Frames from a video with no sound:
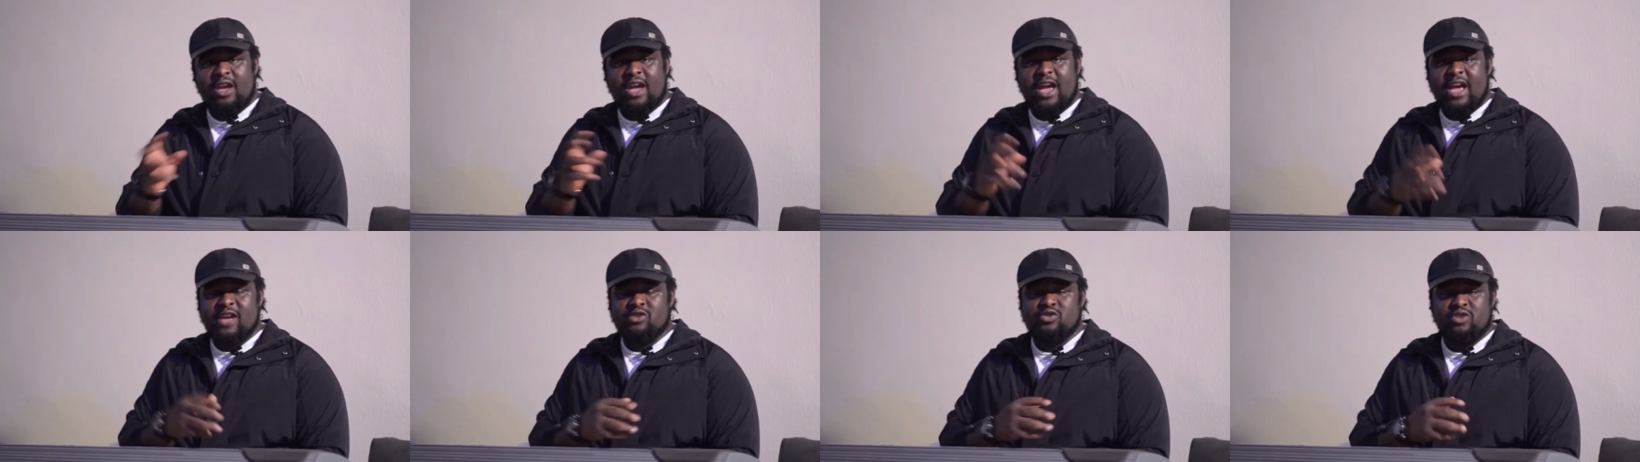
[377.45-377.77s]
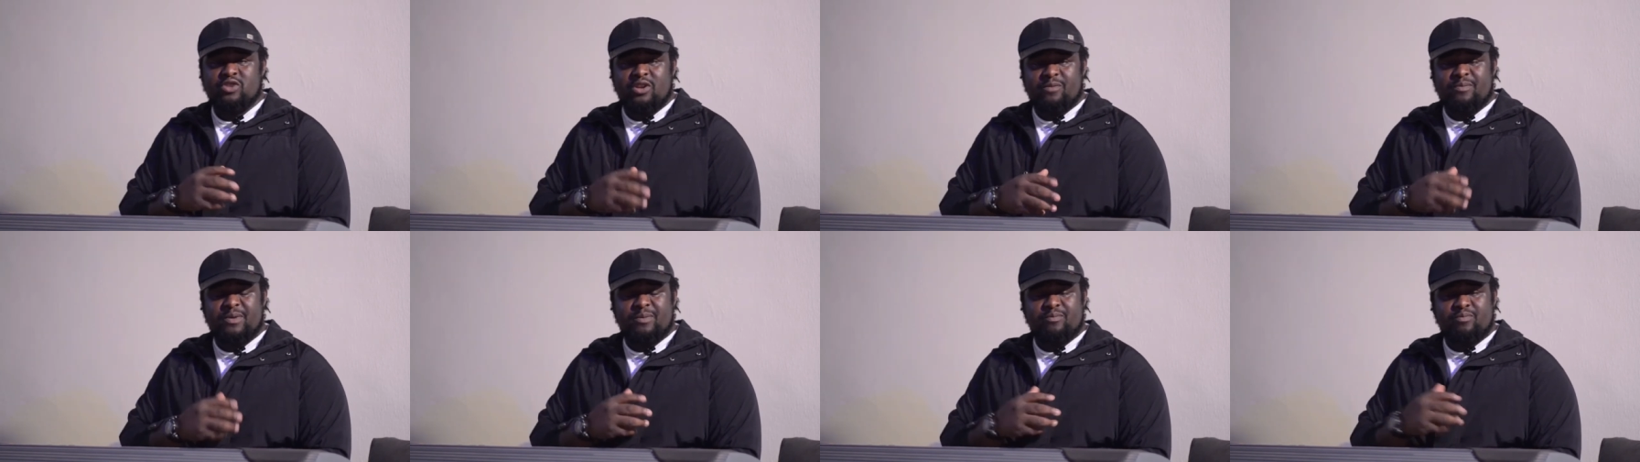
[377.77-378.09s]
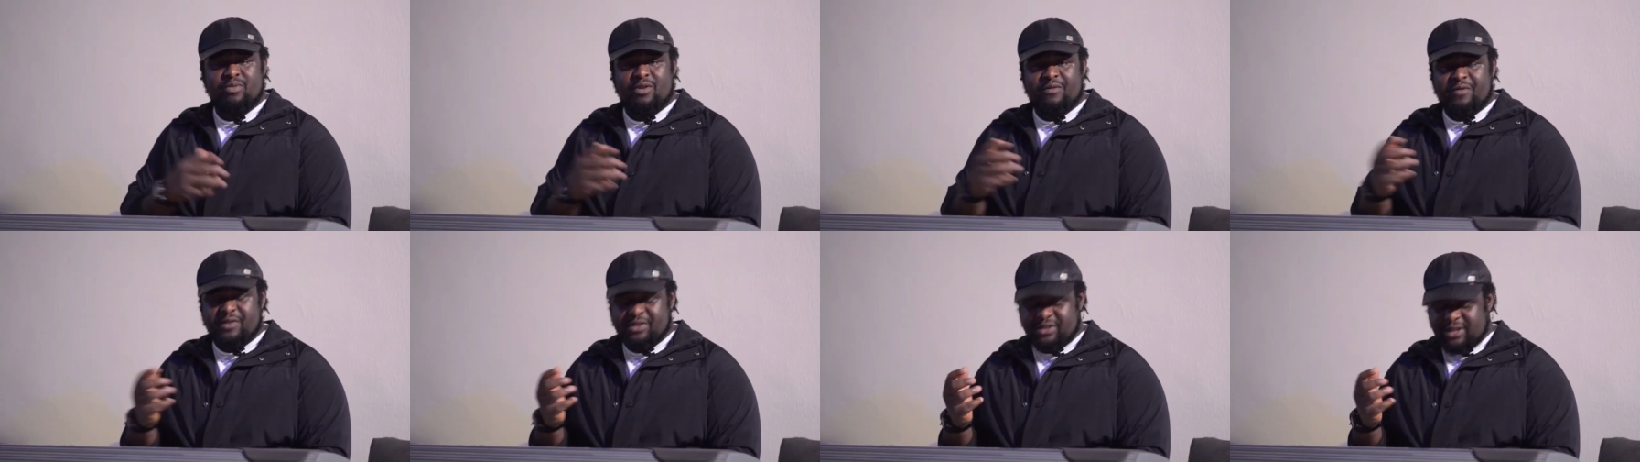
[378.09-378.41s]
actually been
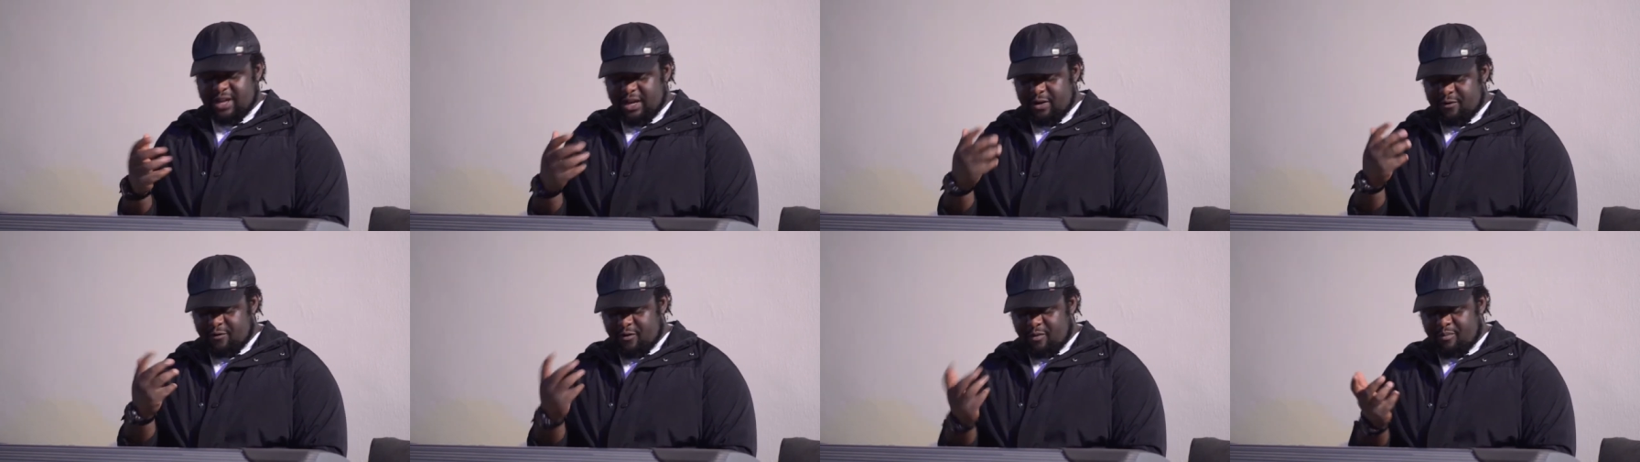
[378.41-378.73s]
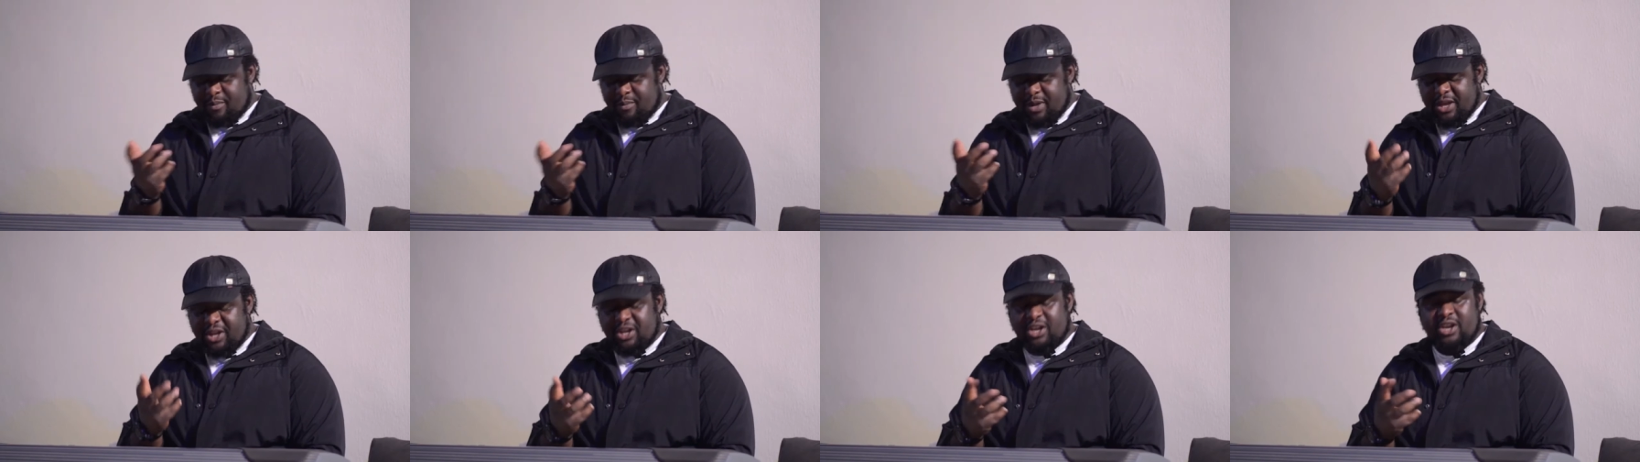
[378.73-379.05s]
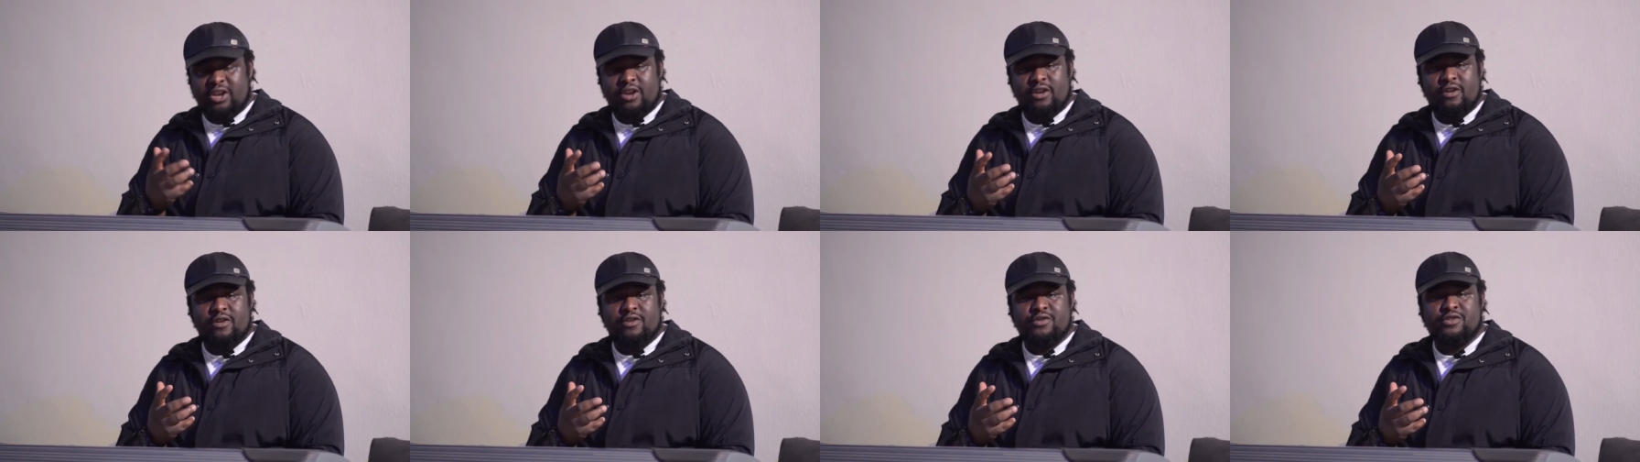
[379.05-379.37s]
prophesied for many
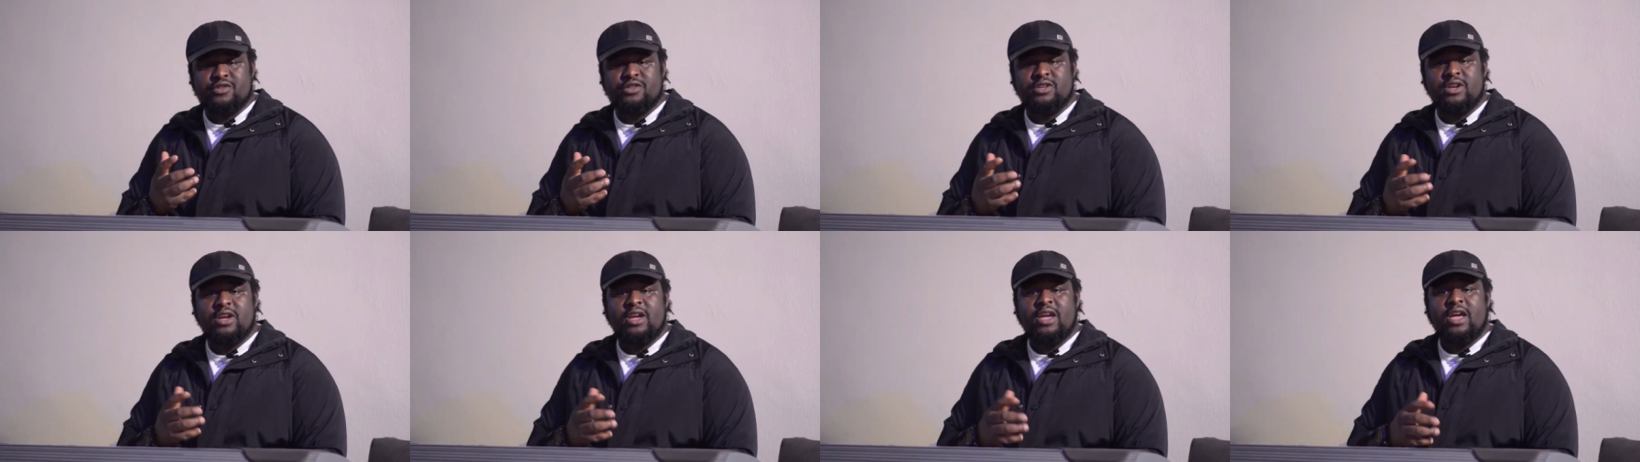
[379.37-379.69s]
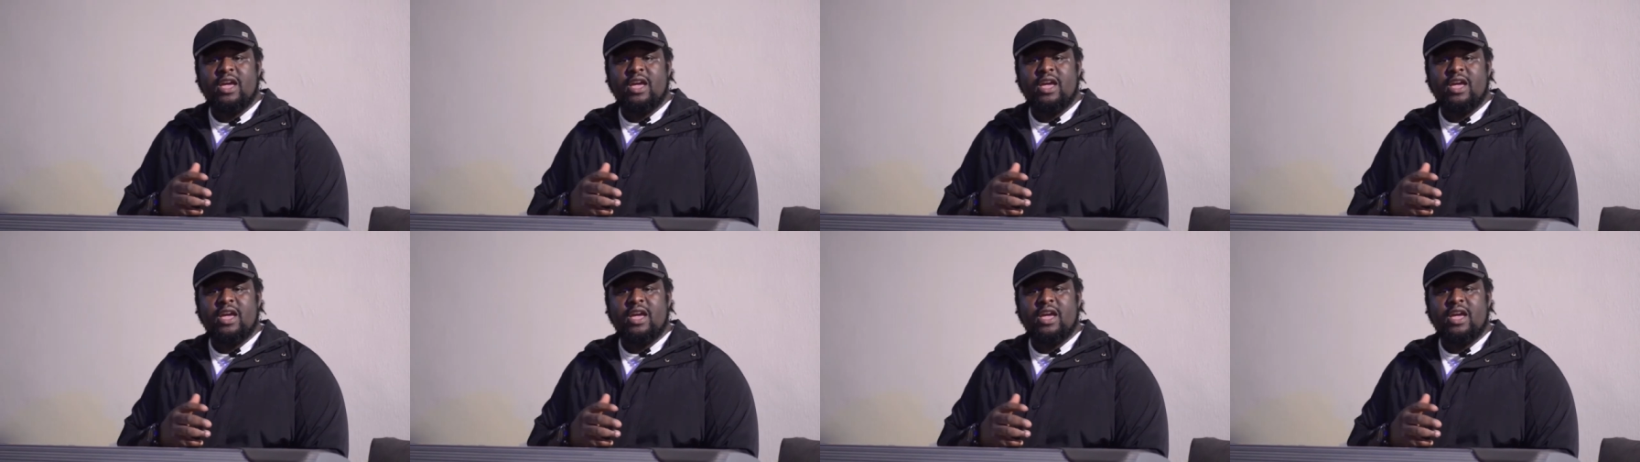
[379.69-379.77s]
years.